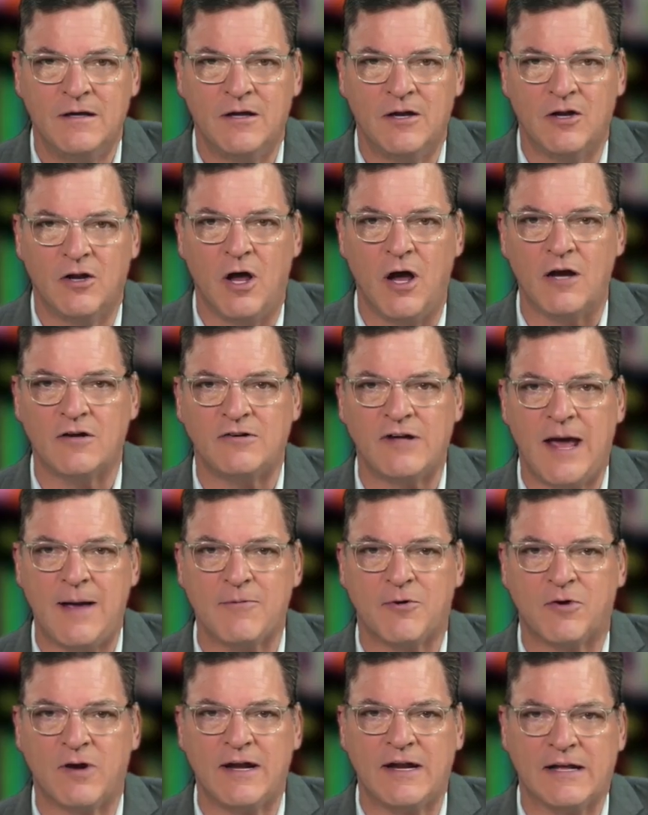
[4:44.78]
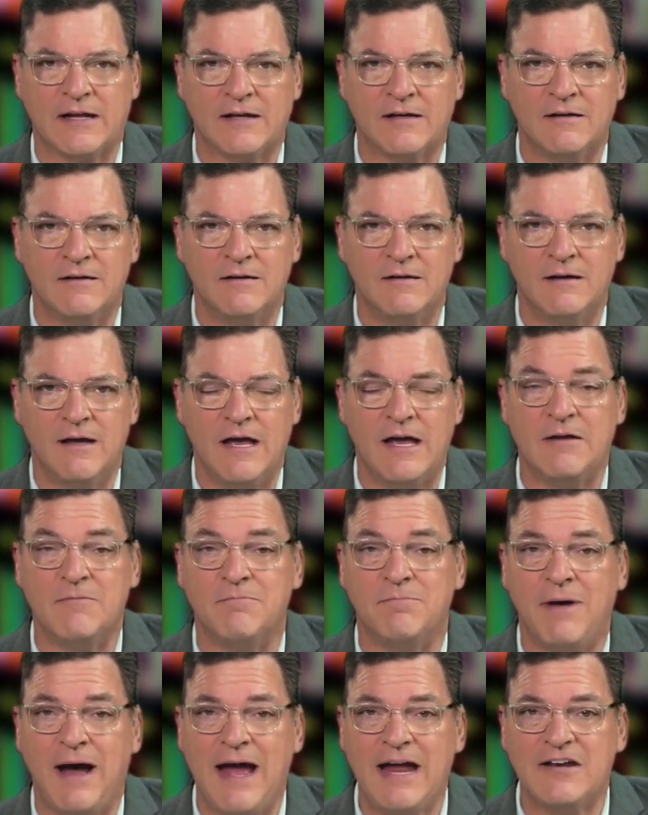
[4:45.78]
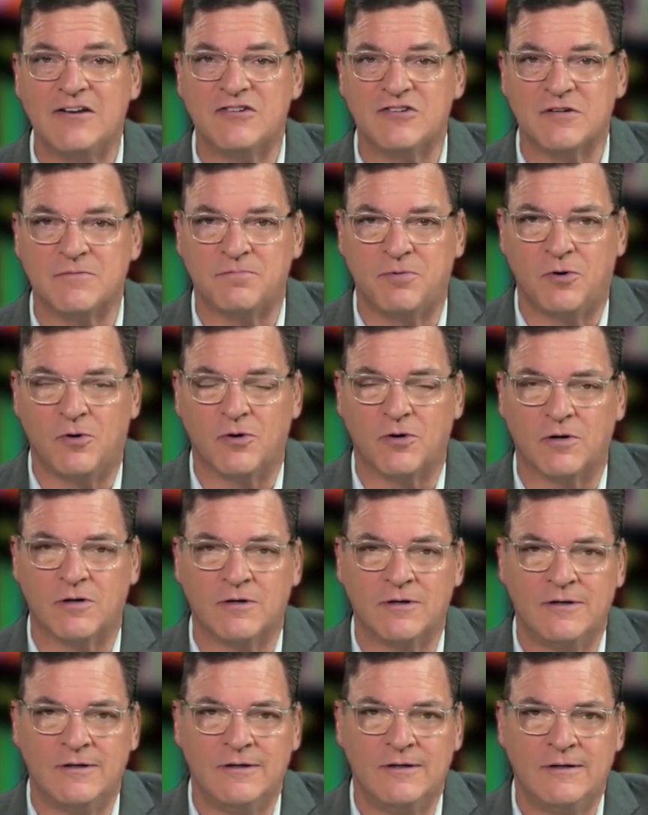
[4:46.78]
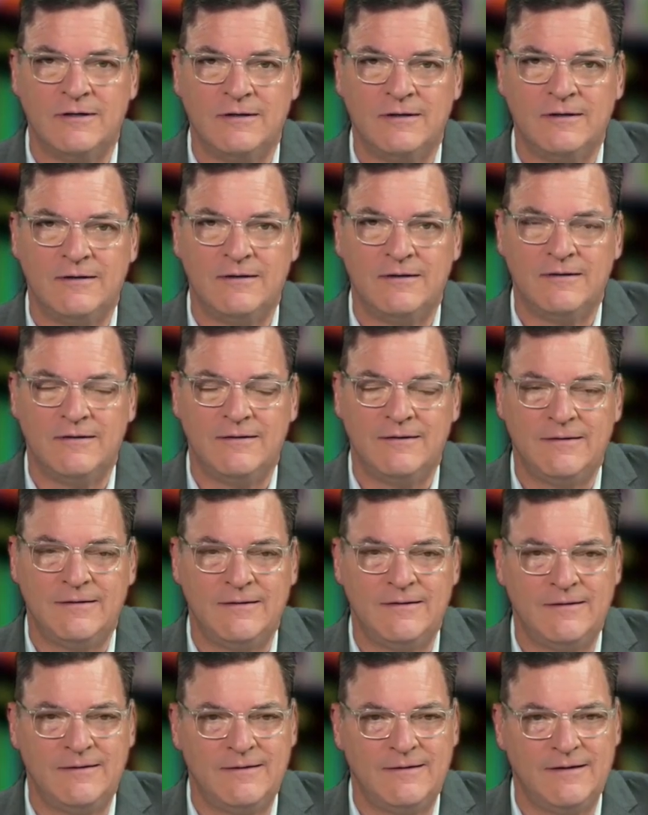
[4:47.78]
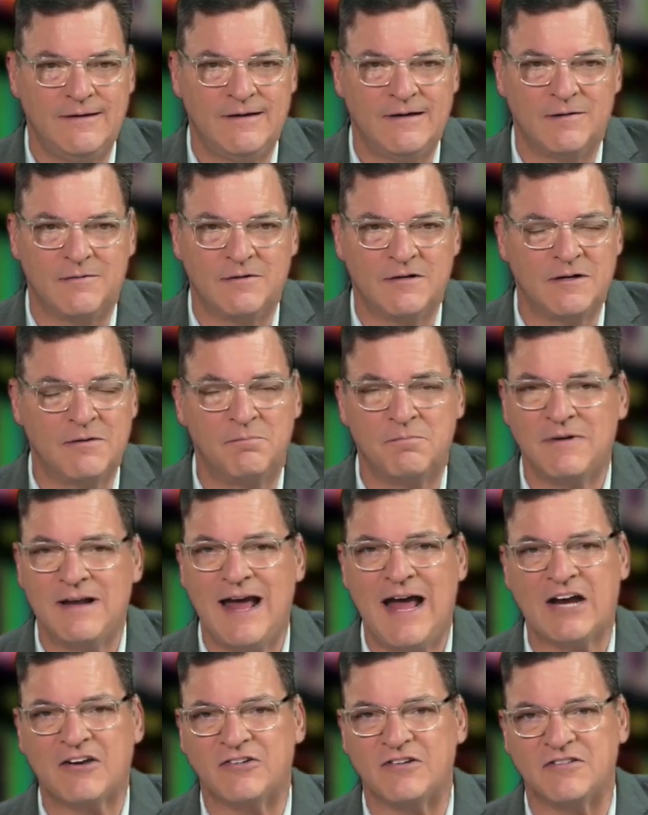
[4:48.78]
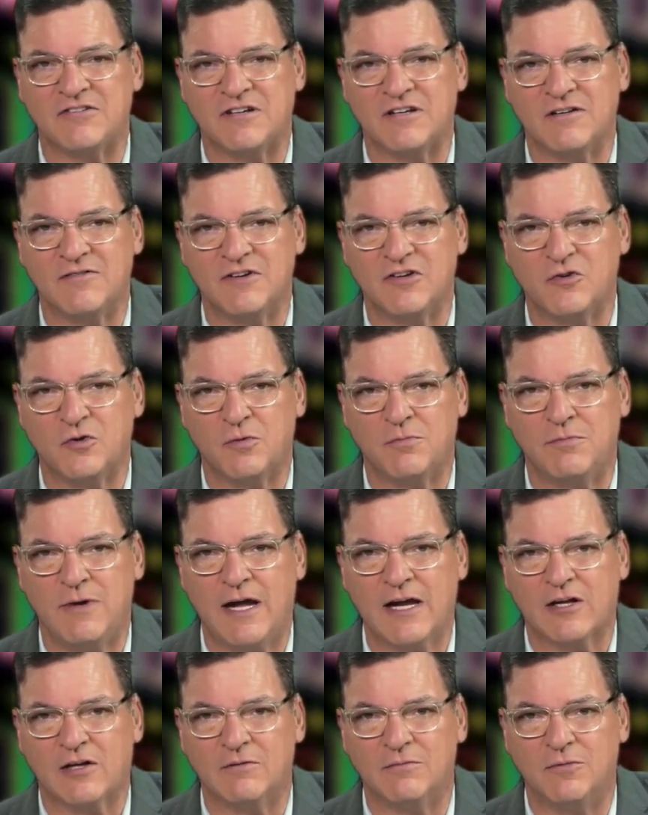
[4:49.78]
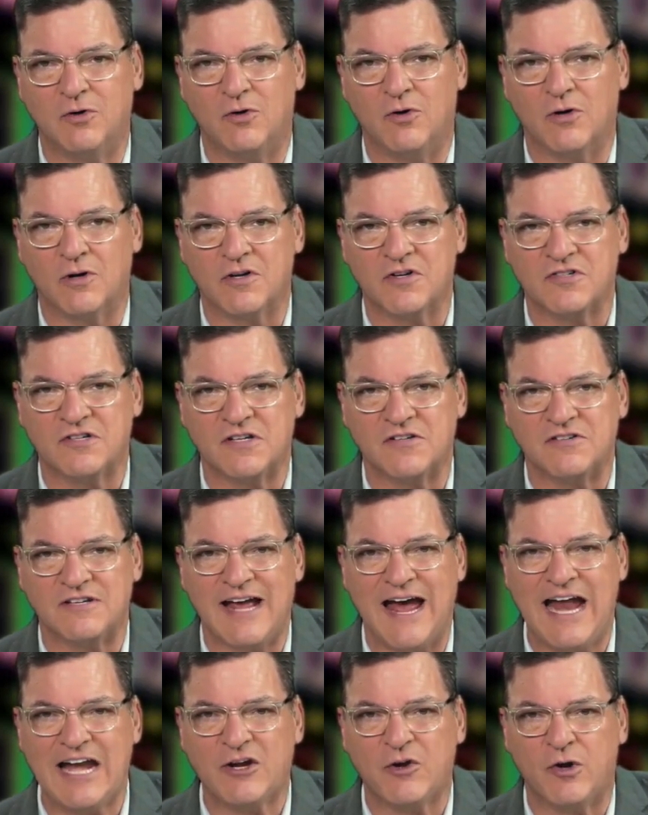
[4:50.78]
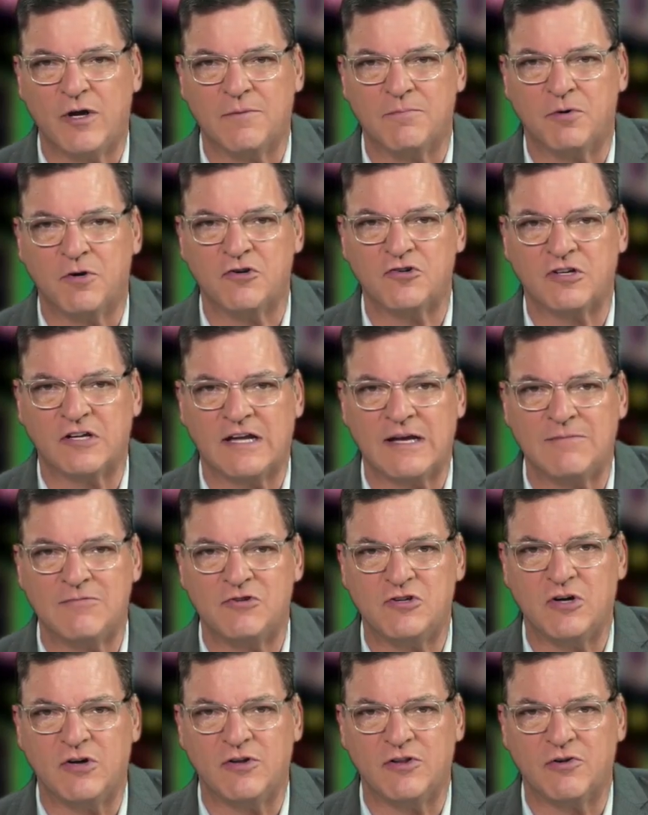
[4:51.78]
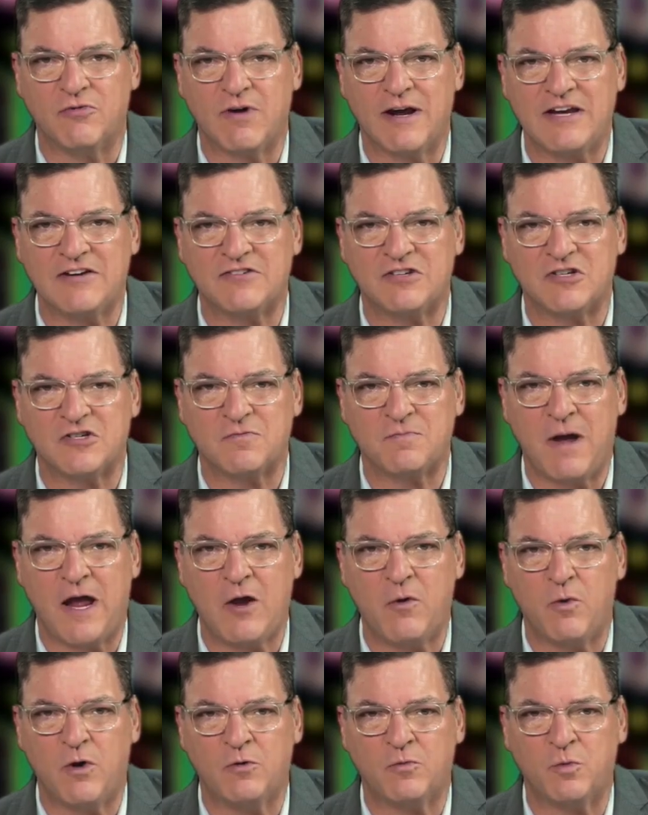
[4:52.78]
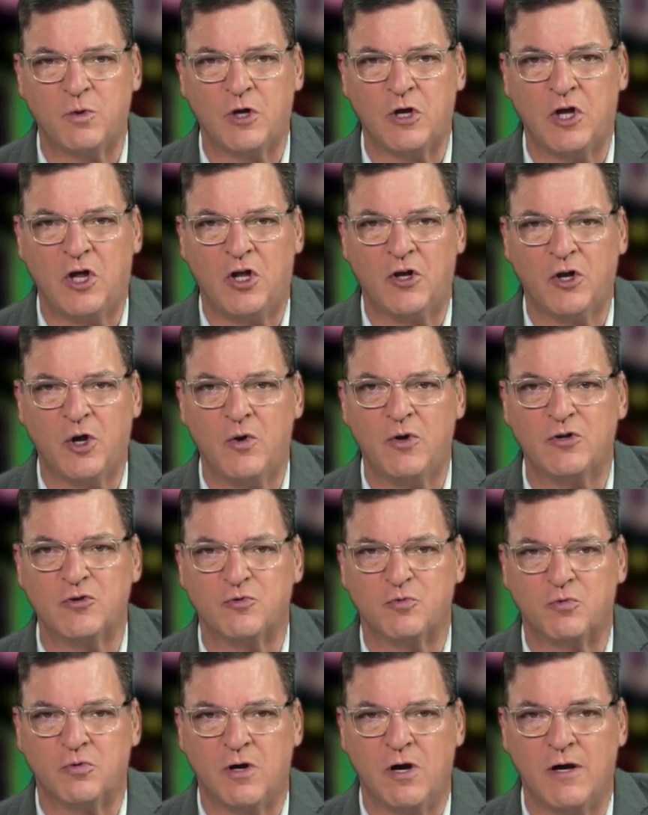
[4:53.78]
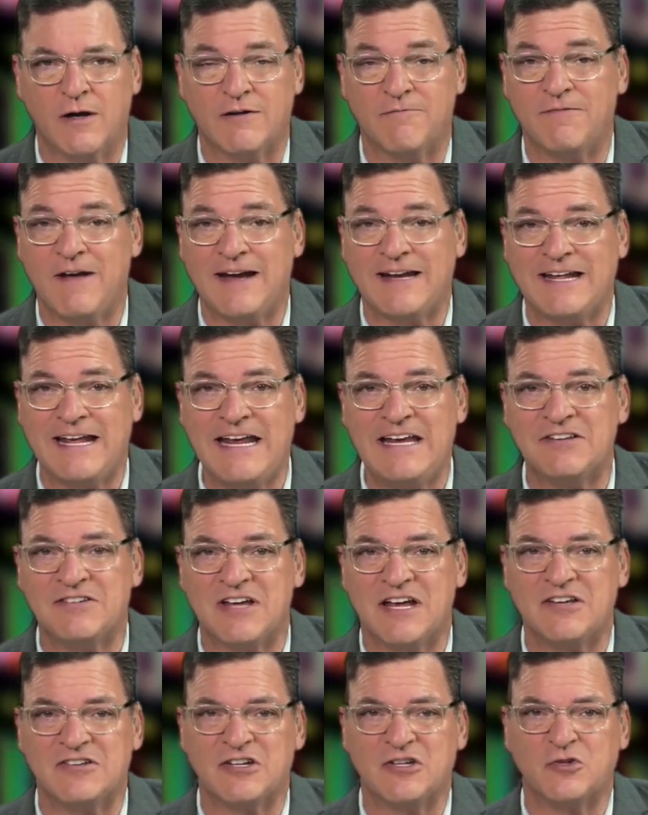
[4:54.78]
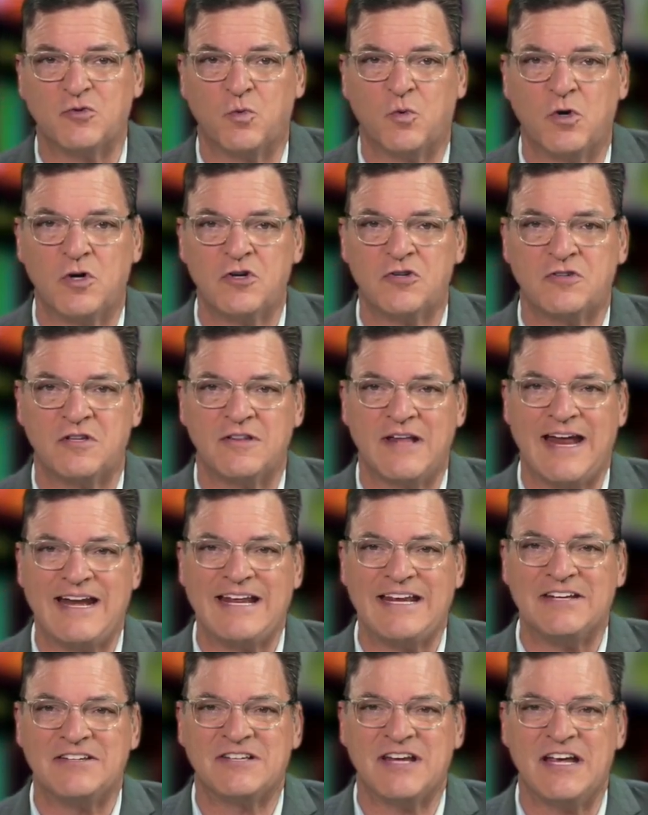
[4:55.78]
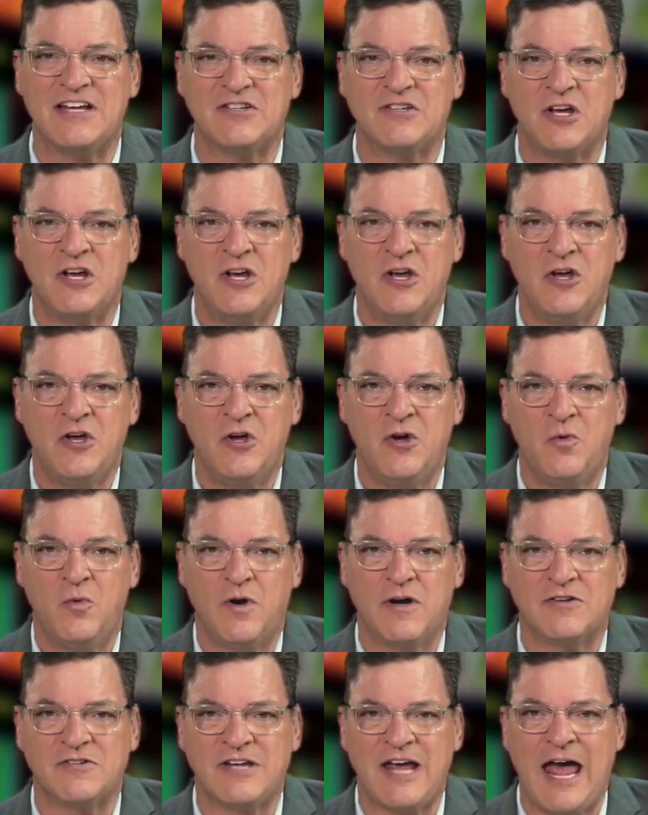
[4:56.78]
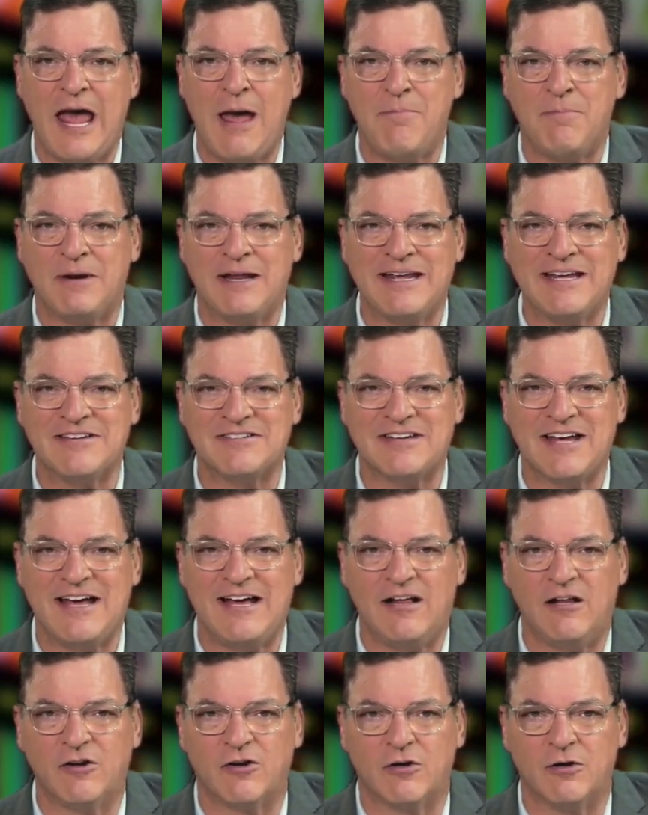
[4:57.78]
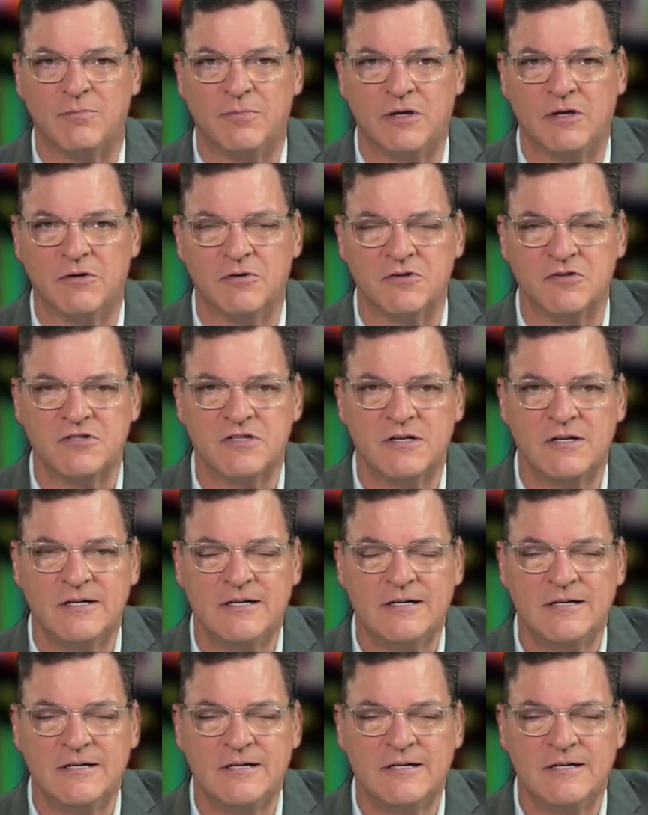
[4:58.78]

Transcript: Longtime critic and Biden supporter and an obnoxious individual, Michael Moore, says the ongoing push to keep Joe in the race, despite what we all know, is wrong. And in fact, he says it's worse than that. He says what is happening is elder abuse.